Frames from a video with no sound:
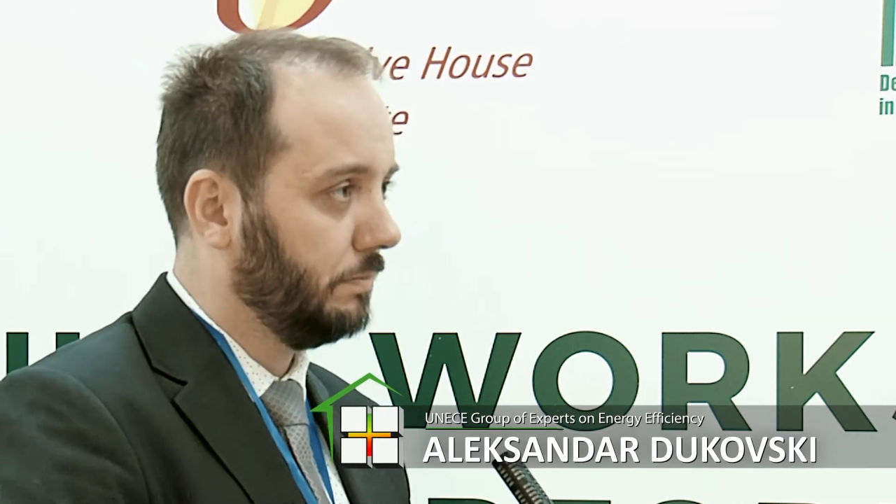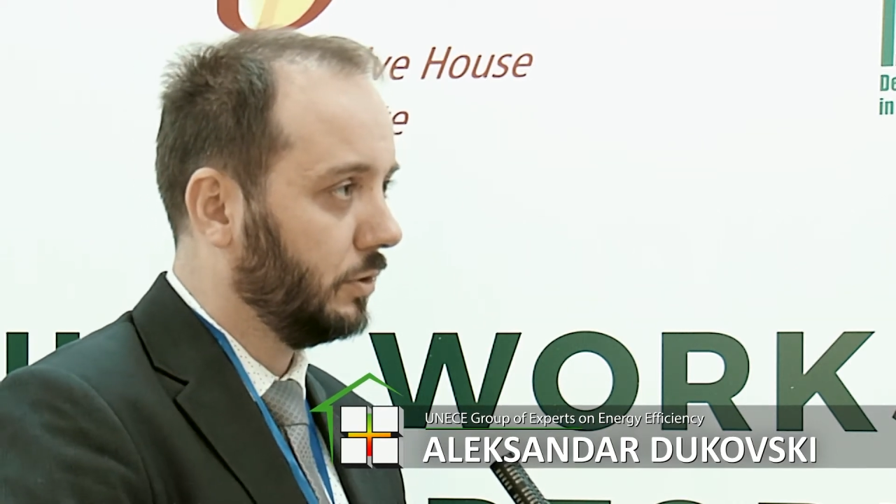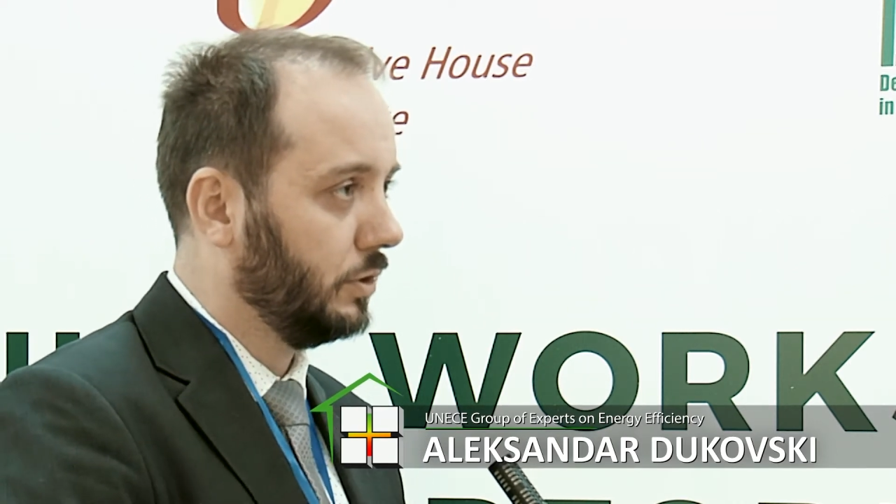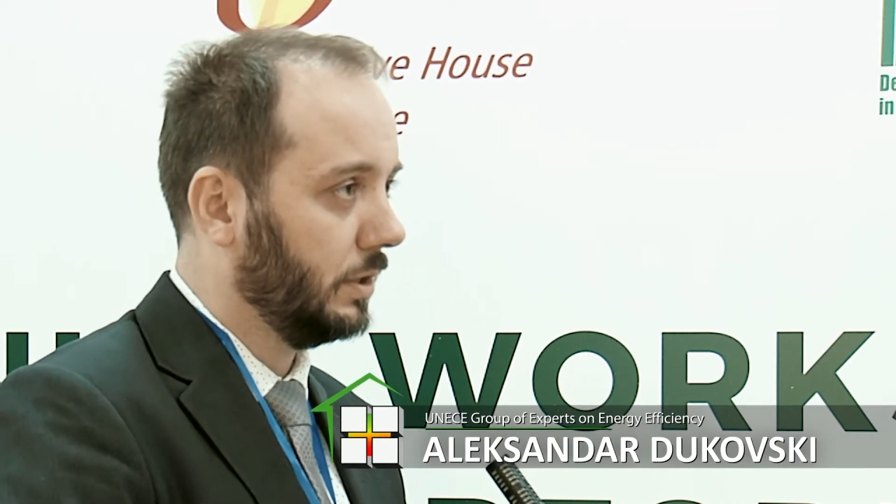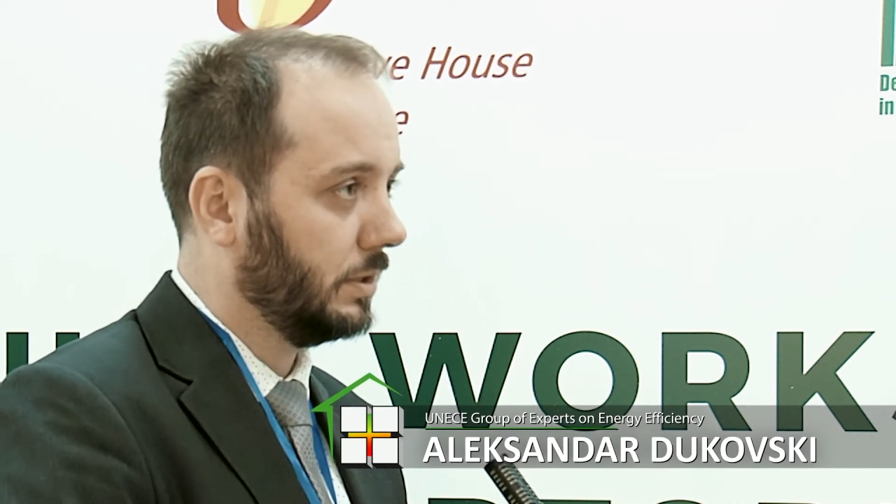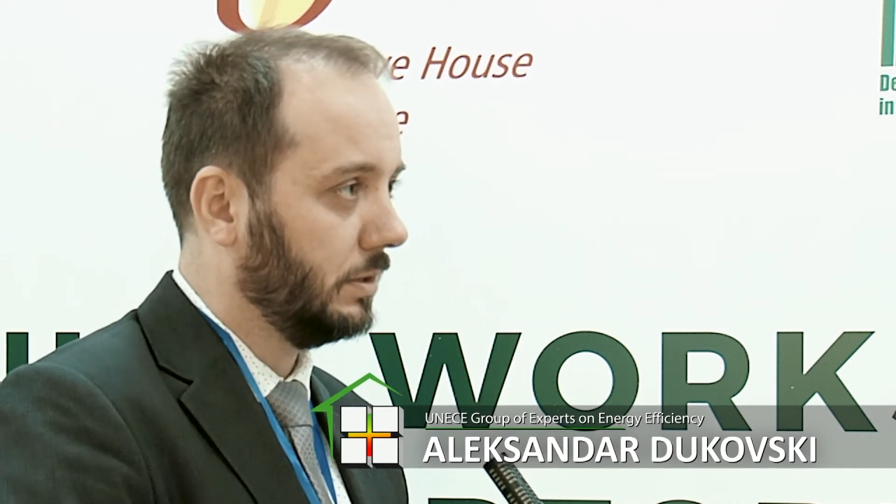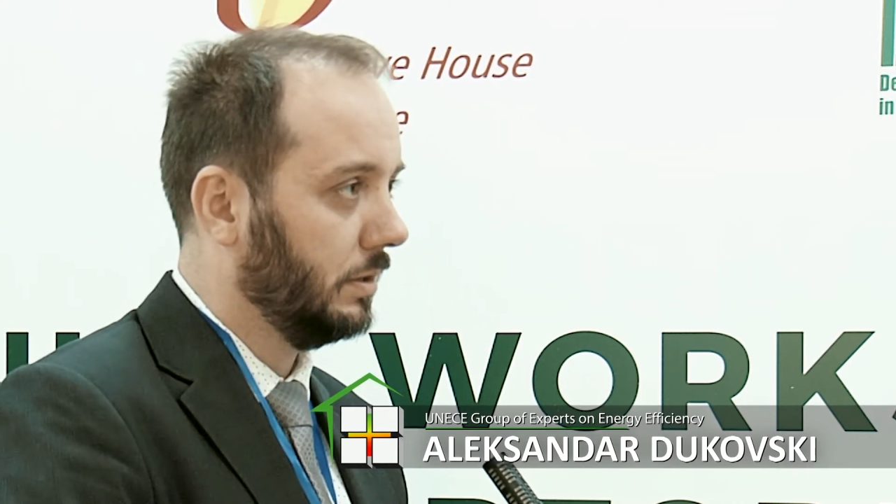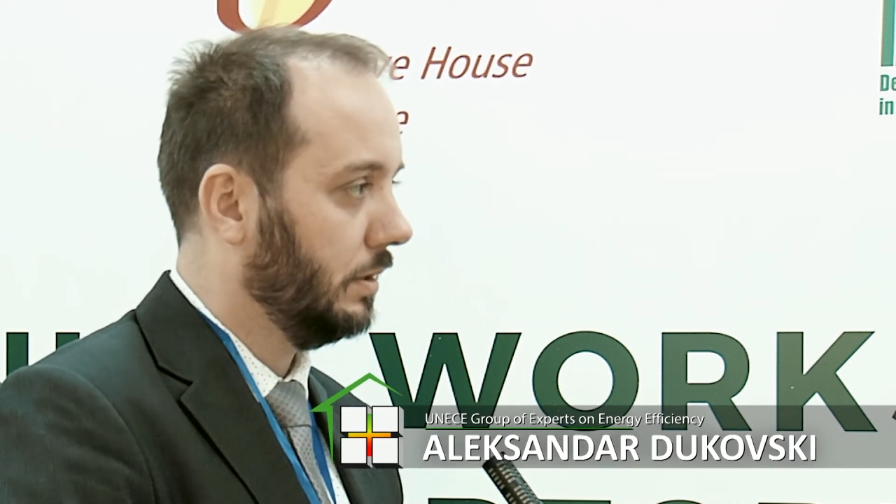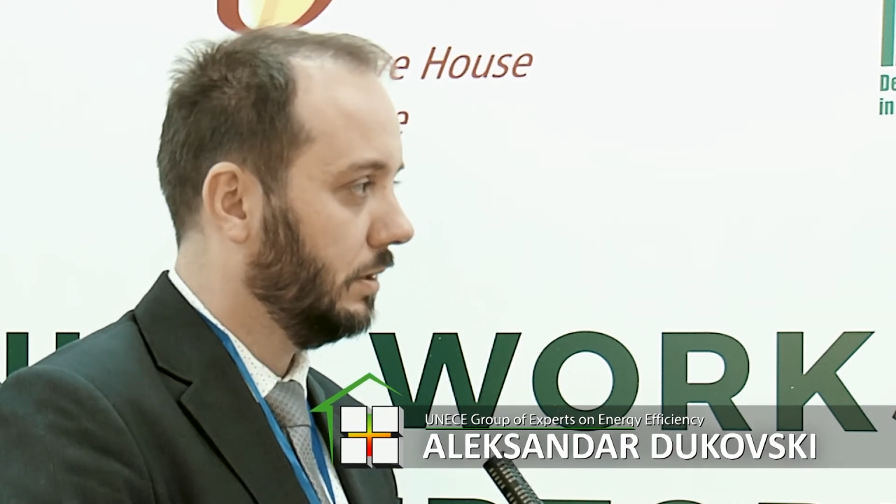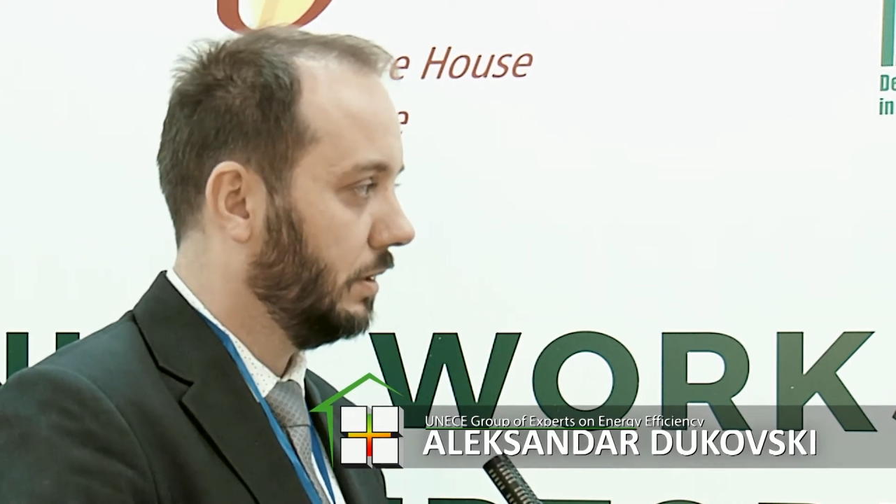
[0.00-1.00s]
projects
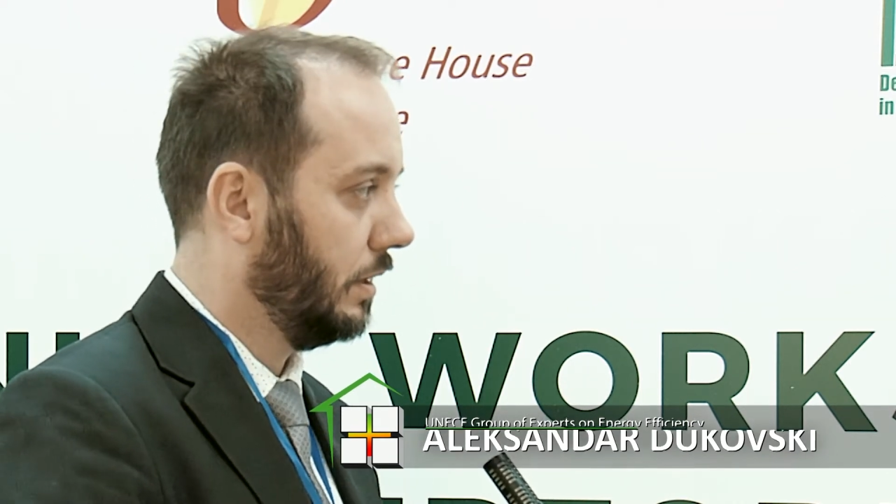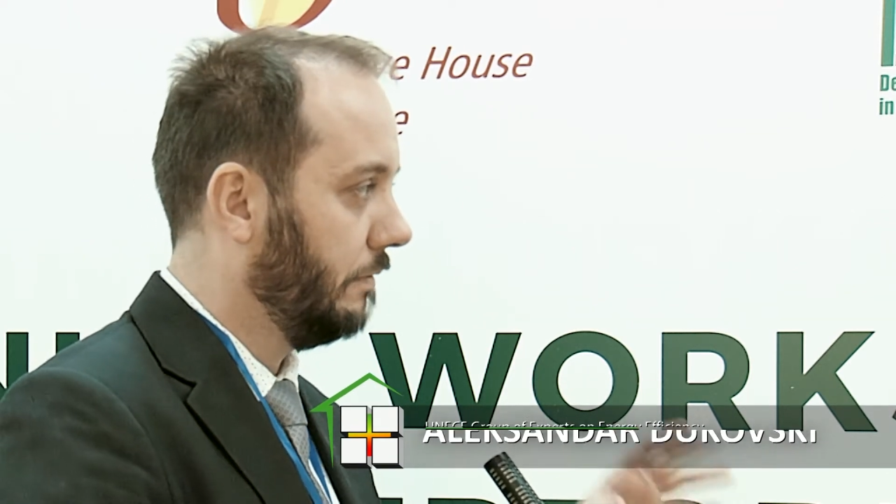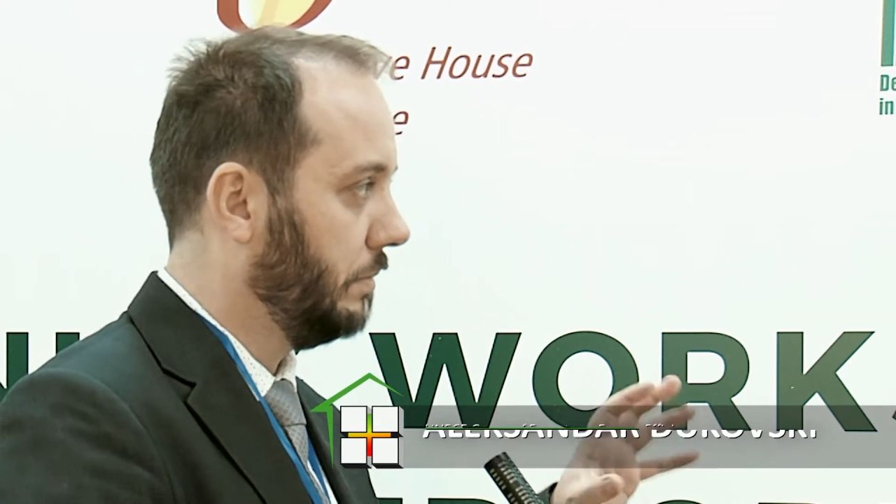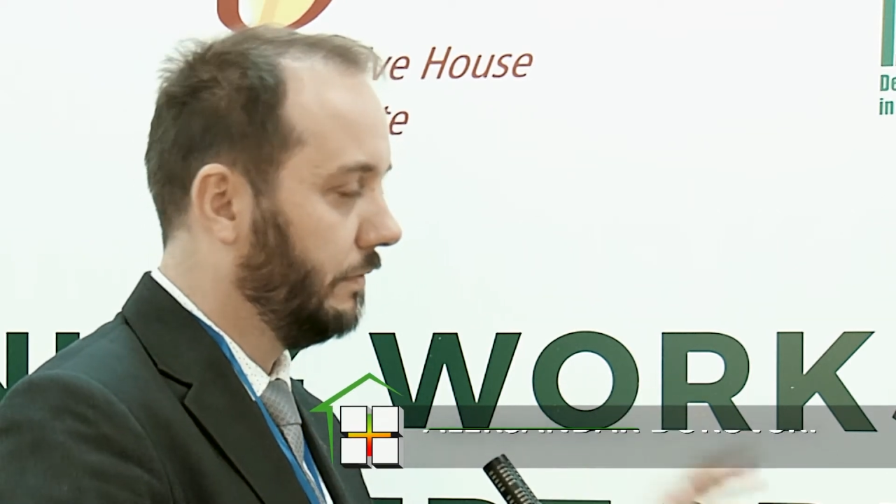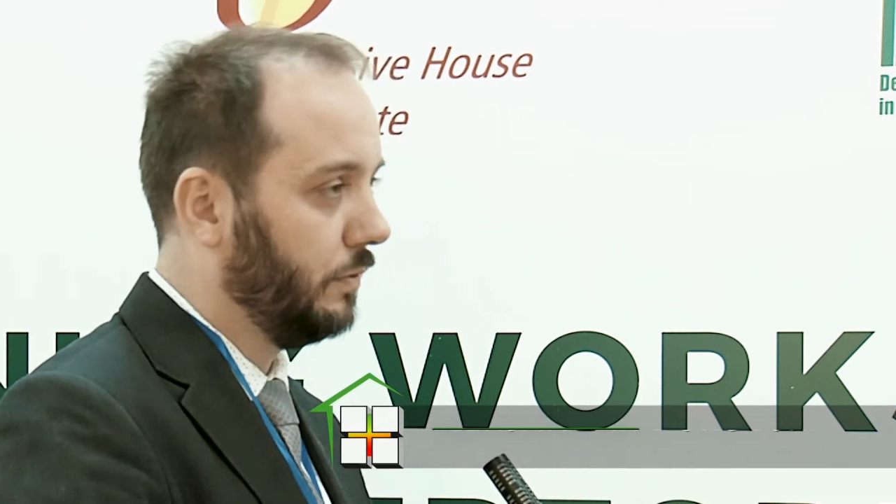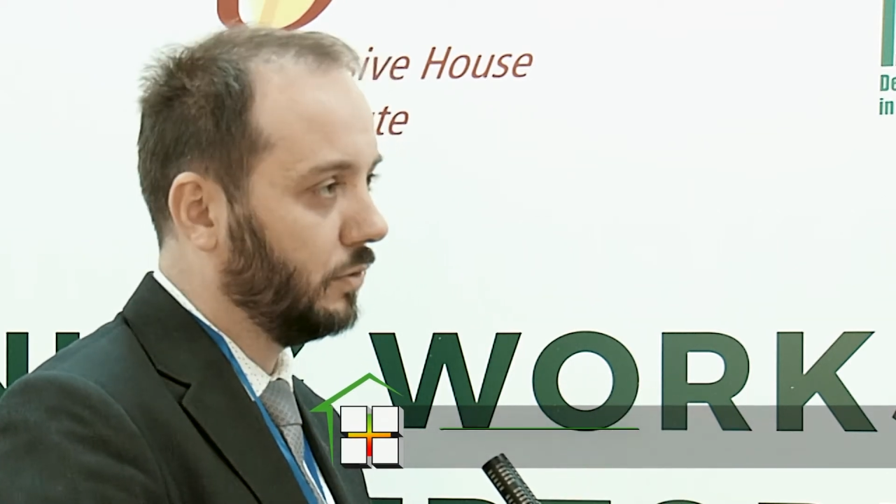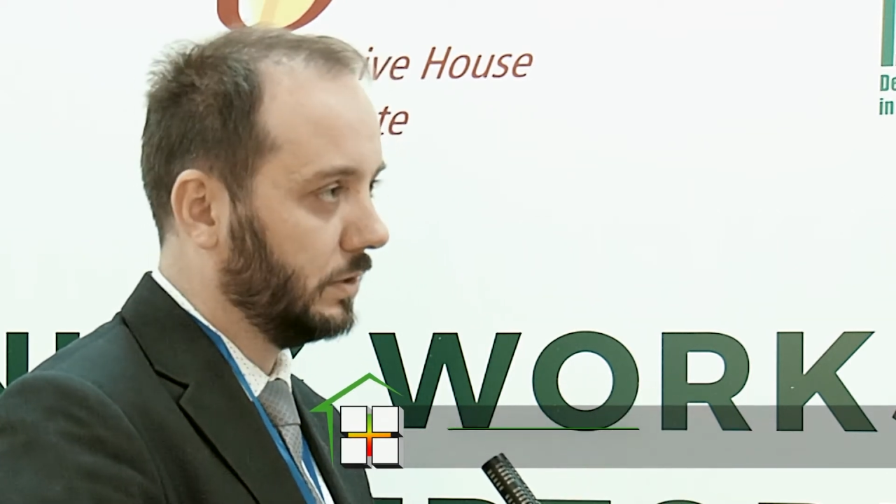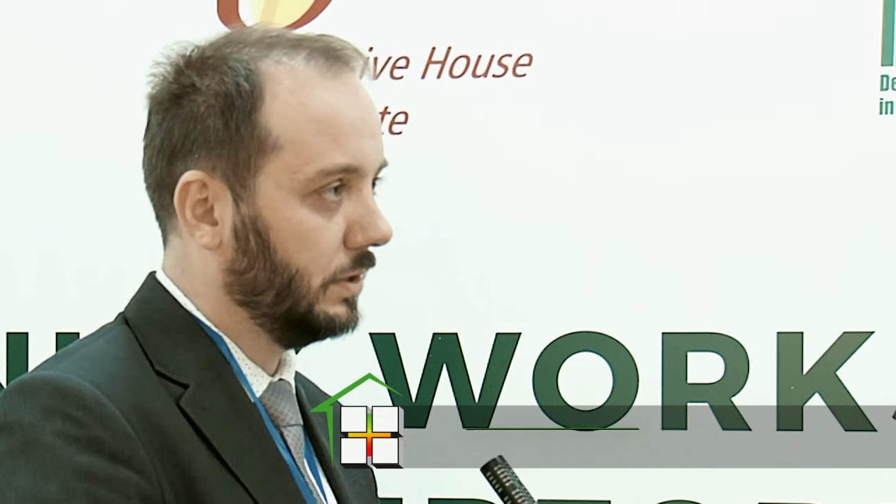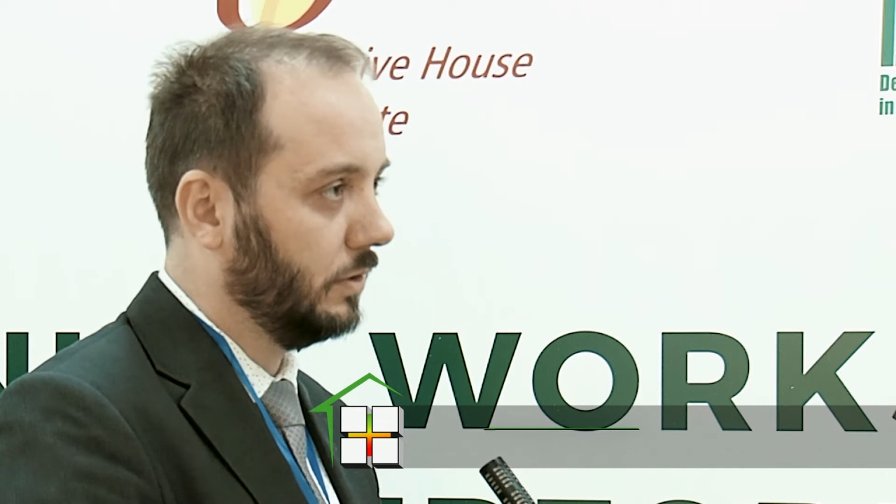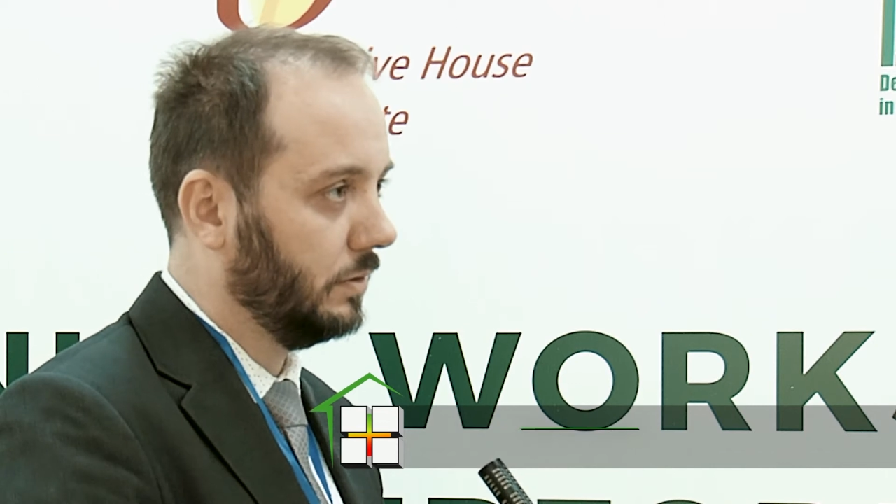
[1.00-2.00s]
have been
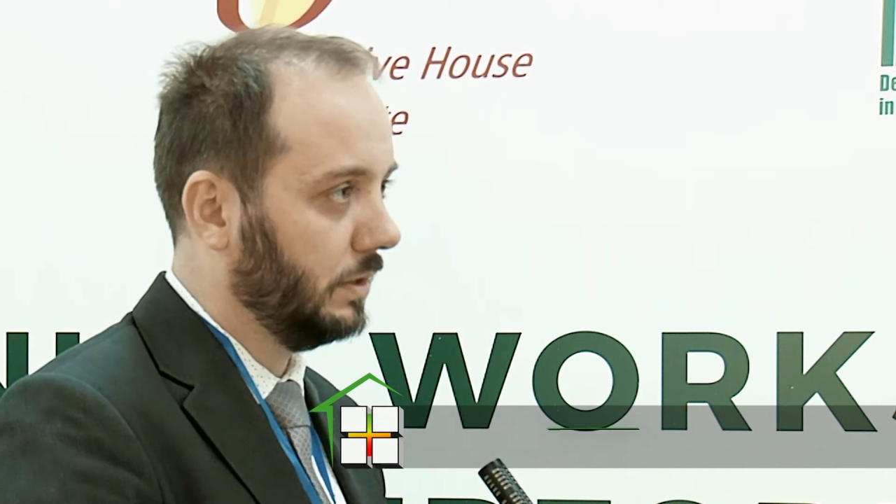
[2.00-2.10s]
focusing on